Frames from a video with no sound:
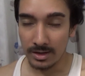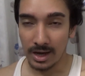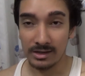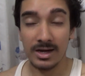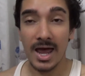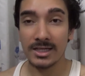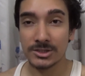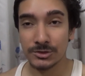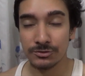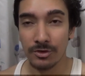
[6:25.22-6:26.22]

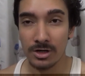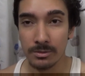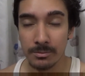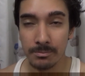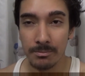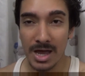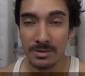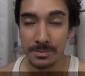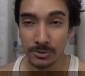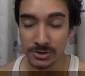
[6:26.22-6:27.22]
analyzed for my
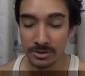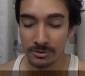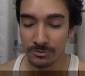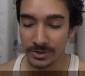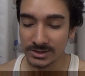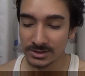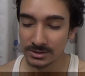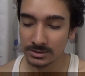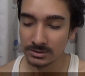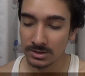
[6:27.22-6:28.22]
future reference.